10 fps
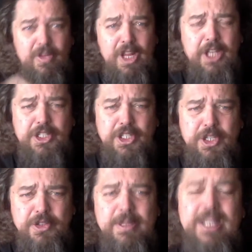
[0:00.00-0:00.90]

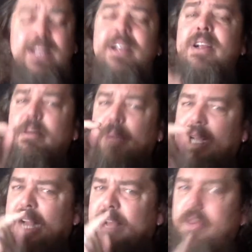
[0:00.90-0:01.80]
Excuse me,
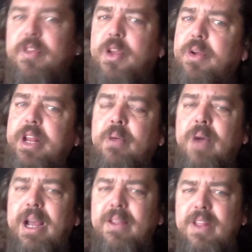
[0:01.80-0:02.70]
but I've reviewed
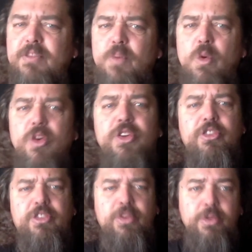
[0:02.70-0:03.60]
anyway, and that's more
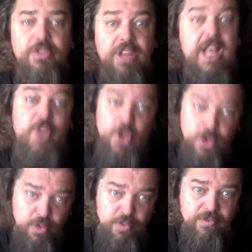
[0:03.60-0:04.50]
to save
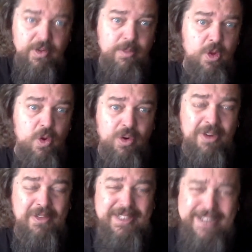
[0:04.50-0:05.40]
you from the horror
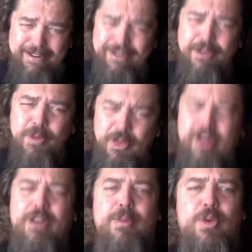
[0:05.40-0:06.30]
of a terrible,
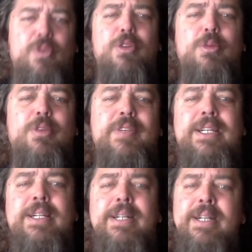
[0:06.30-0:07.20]
terrible horror movie.
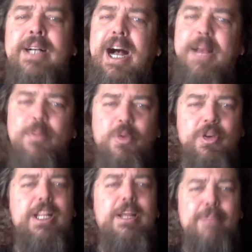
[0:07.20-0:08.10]
I'm
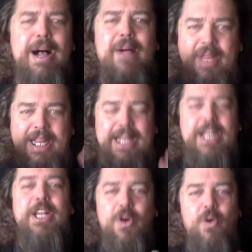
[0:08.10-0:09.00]
really about the
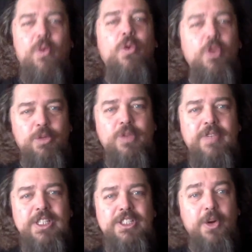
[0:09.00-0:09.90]
indie horror
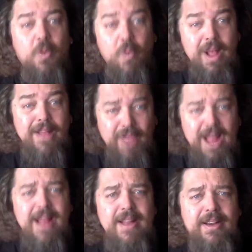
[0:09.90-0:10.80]
movies that are well
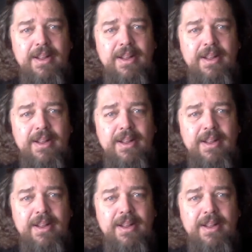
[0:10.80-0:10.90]
done.